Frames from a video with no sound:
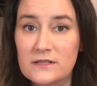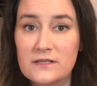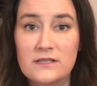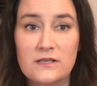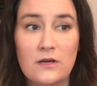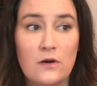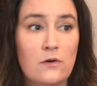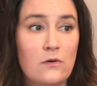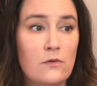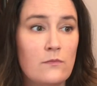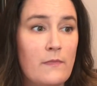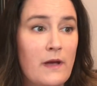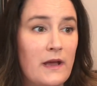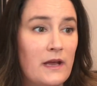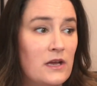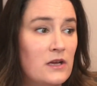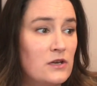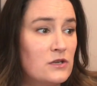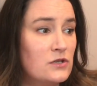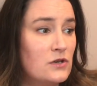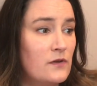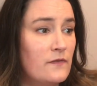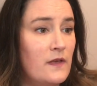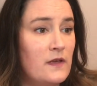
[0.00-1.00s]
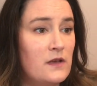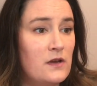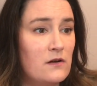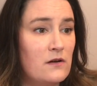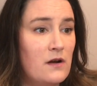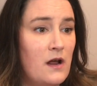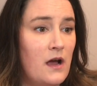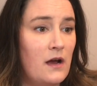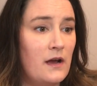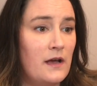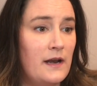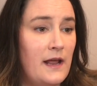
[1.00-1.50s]
so making sure that you're
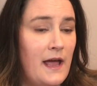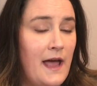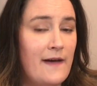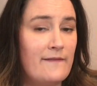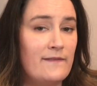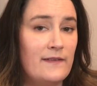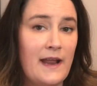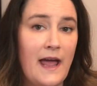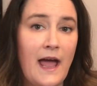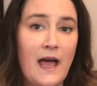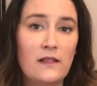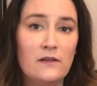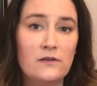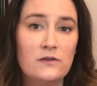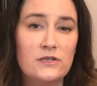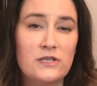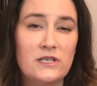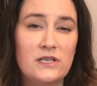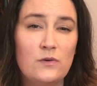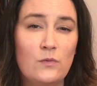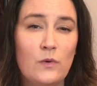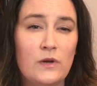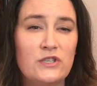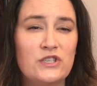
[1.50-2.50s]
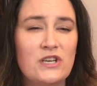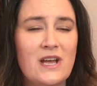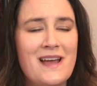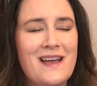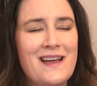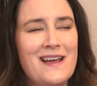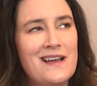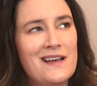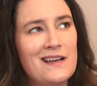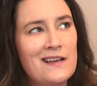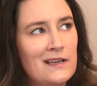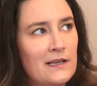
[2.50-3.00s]
not going to have an allergy, which
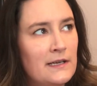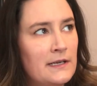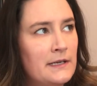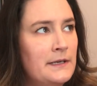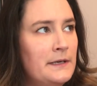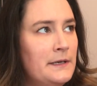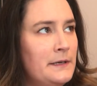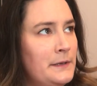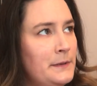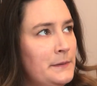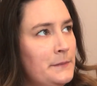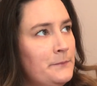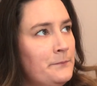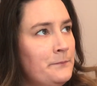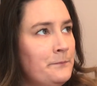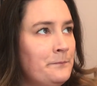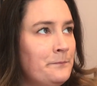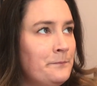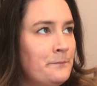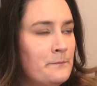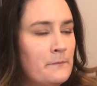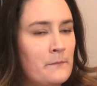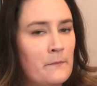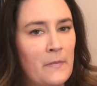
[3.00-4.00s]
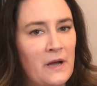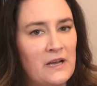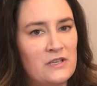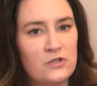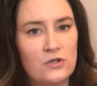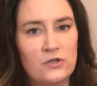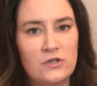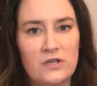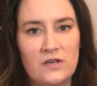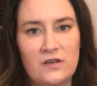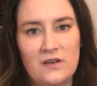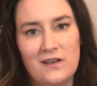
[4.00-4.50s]
my
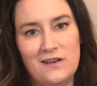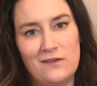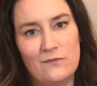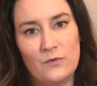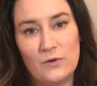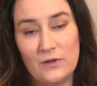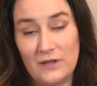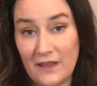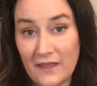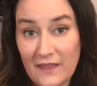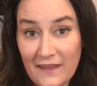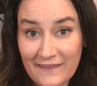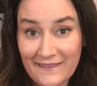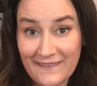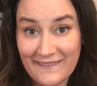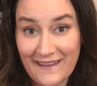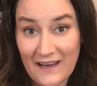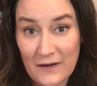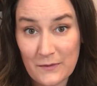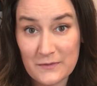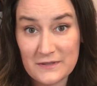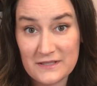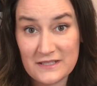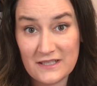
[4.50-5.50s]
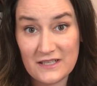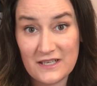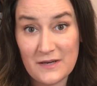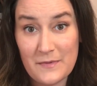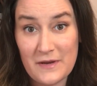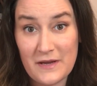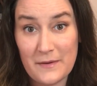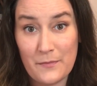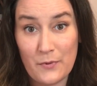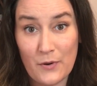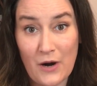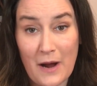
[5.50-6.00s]
surgeon didn't really think that was going to be a
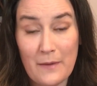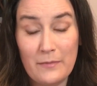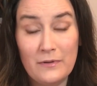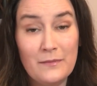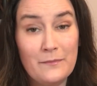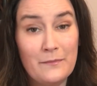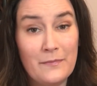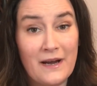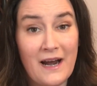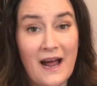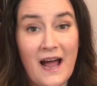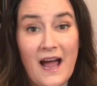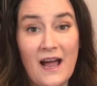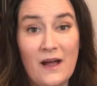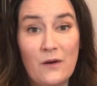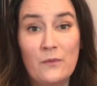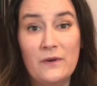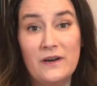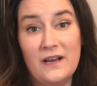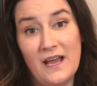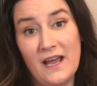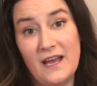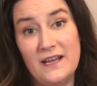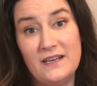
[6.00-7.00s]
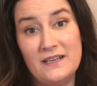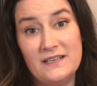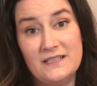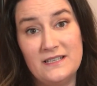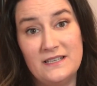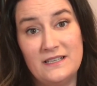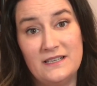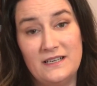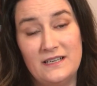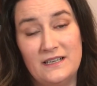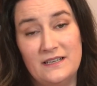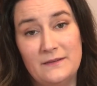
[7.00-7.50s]
problem, but I went ahead and did
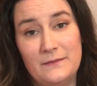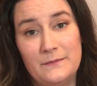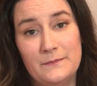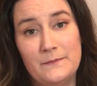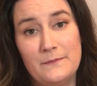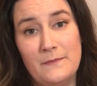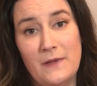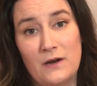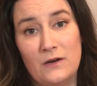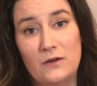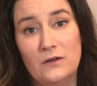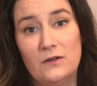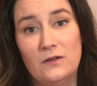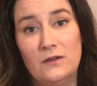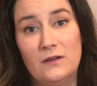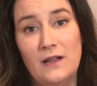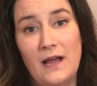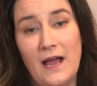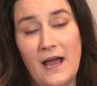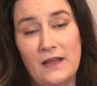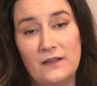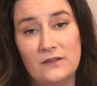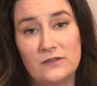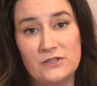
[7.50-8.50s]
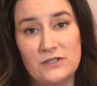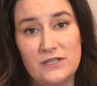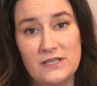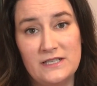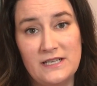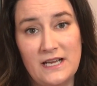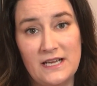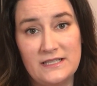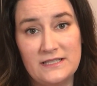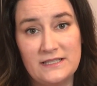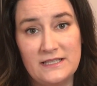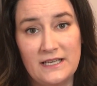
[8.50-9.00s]
a metal allergy
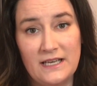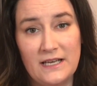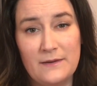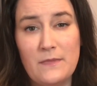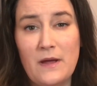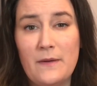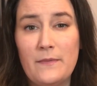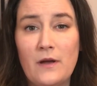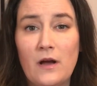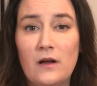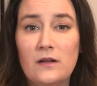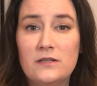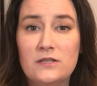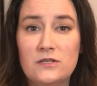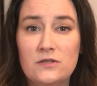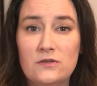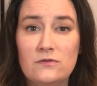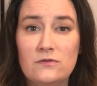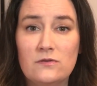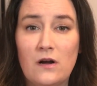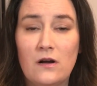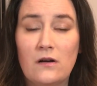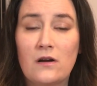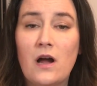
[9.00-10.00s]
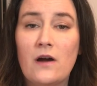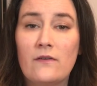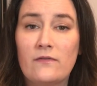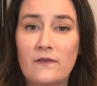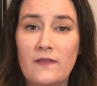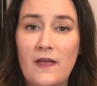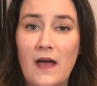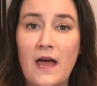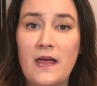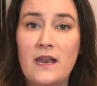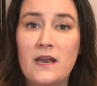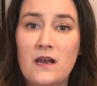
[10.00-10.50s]
testing, and maybe I'll cover
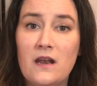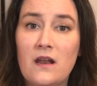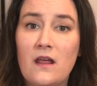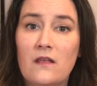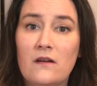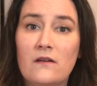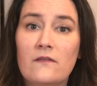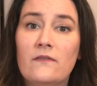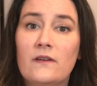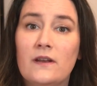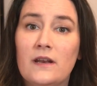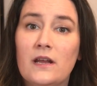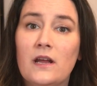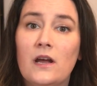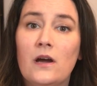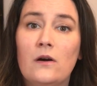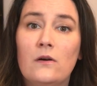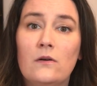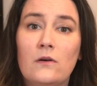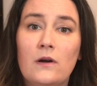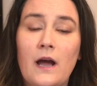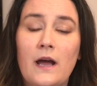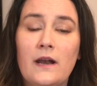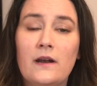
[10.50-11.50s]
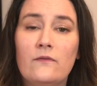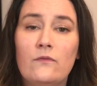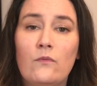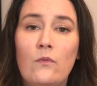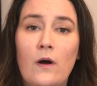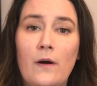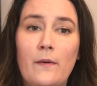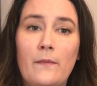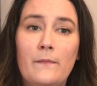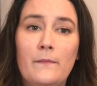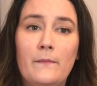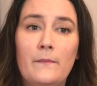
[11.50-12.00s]
that in another video, kind of
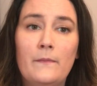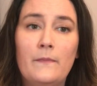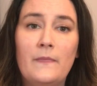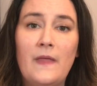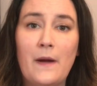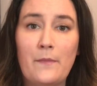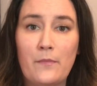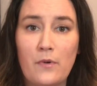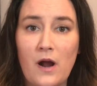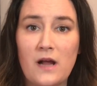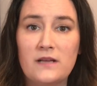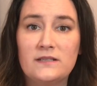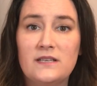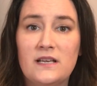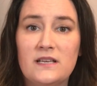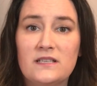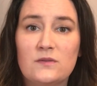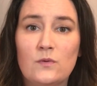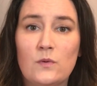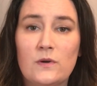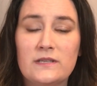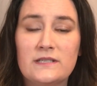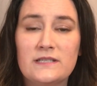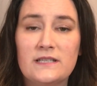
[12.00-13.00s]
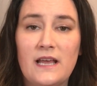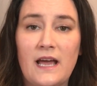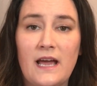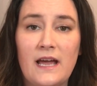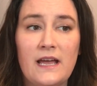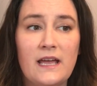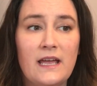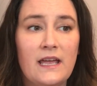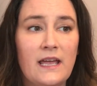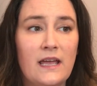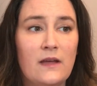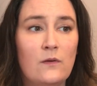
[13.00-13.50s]
what that process was like
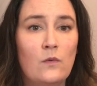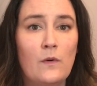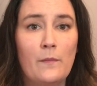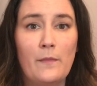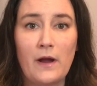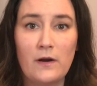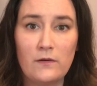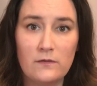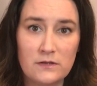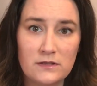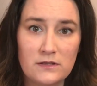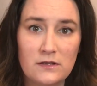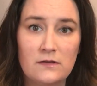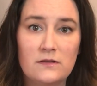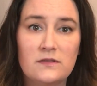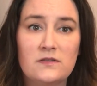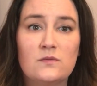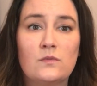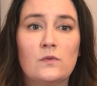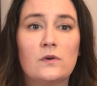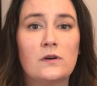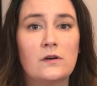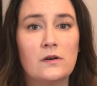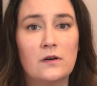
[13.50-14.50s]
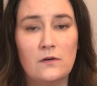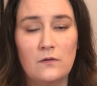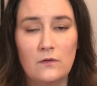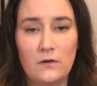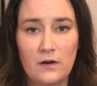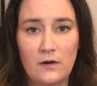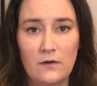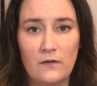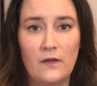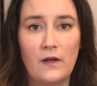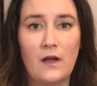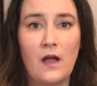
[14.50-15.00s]
and what my results were,
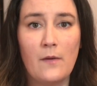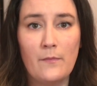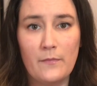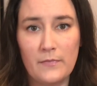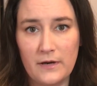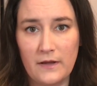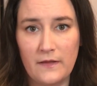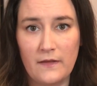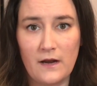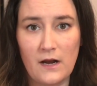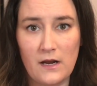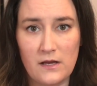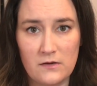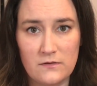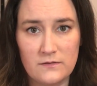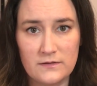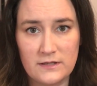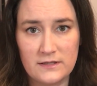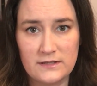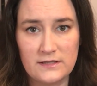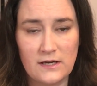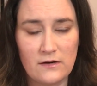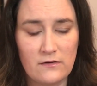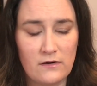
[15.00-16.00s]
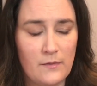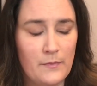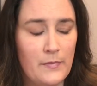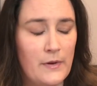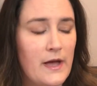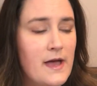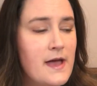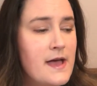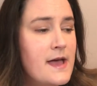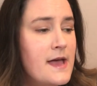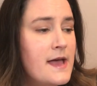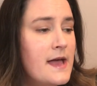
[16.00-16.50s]
and the company that I used, etc. But
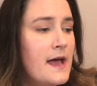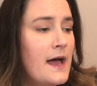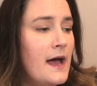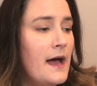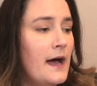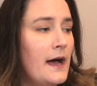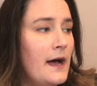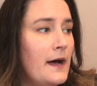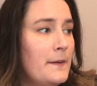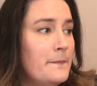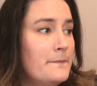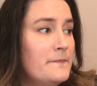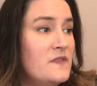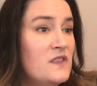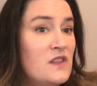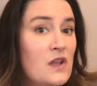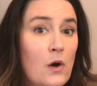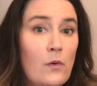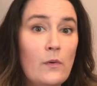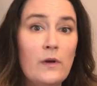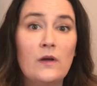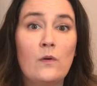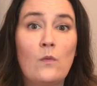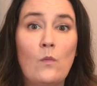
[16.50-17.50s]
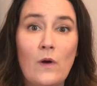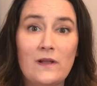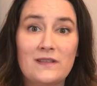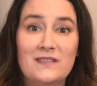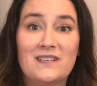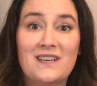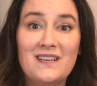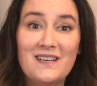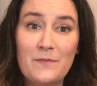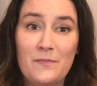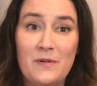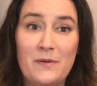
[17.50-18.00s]
knowing what's
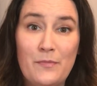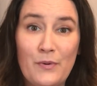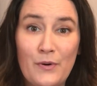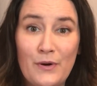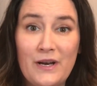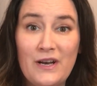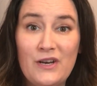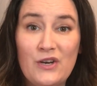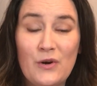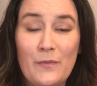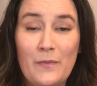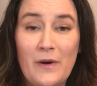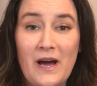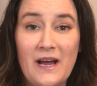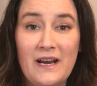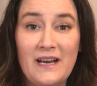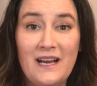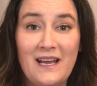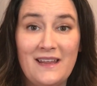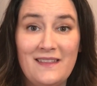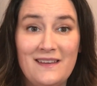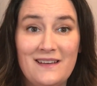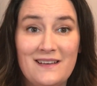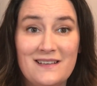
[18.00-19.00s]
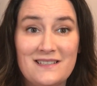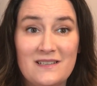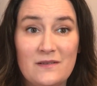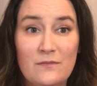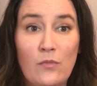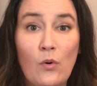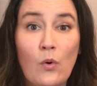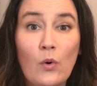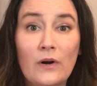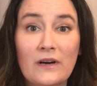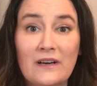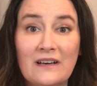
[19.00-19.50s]
going to be put in your body, I think, is
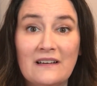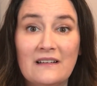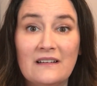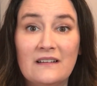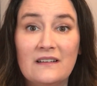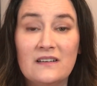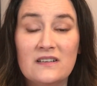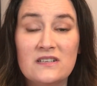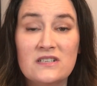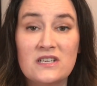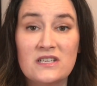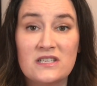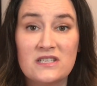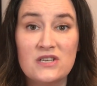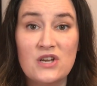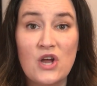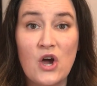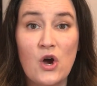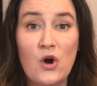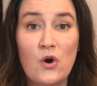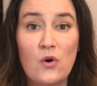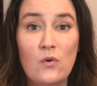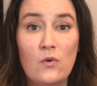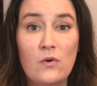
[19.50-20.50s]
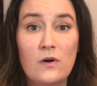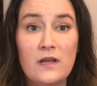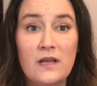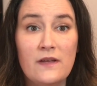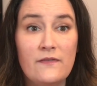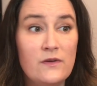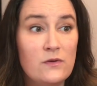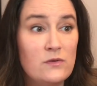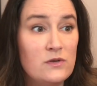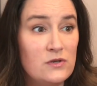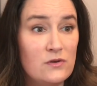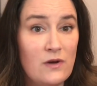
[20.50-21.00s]
important. To just know if
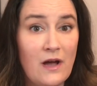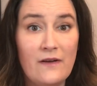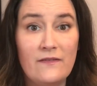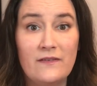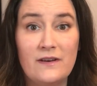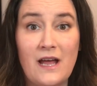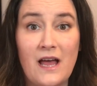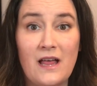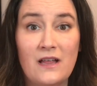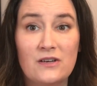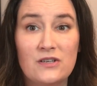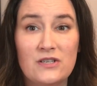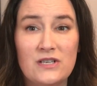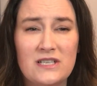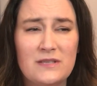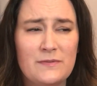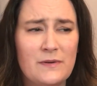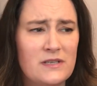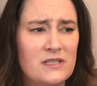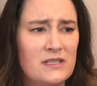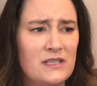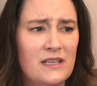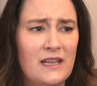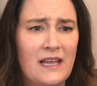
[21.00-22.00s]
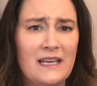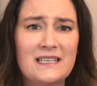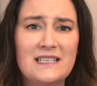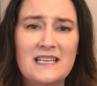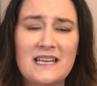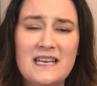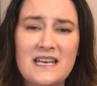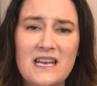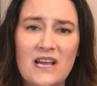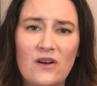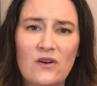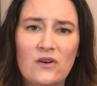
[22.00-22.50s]
you do have an allergy, especially like to
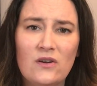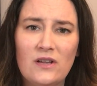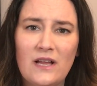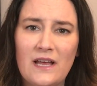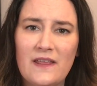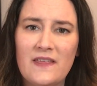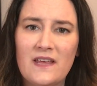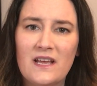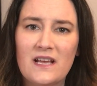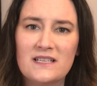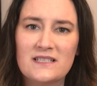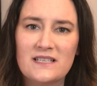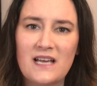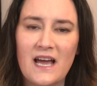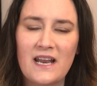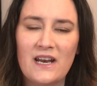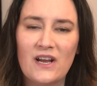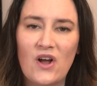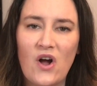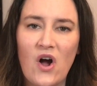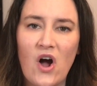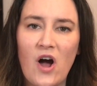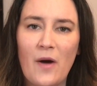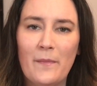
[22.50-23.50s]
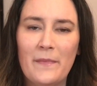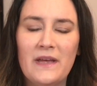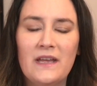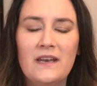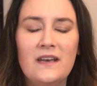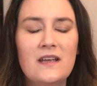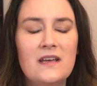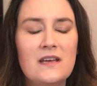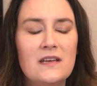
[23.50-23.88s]
nickel, I think is kind of common.